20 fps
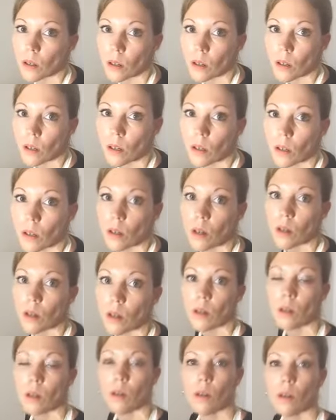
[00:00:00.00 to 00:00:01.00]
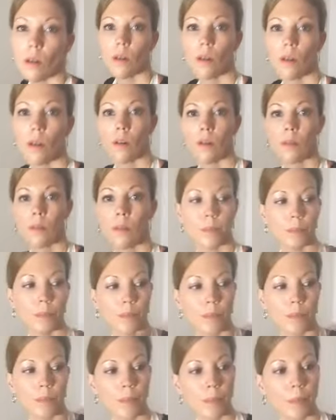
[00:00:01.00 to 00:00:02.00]
is the hazards of
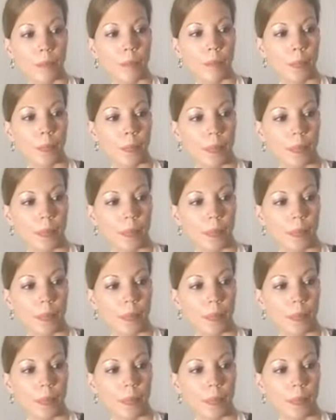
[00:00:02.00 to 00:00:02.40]
doing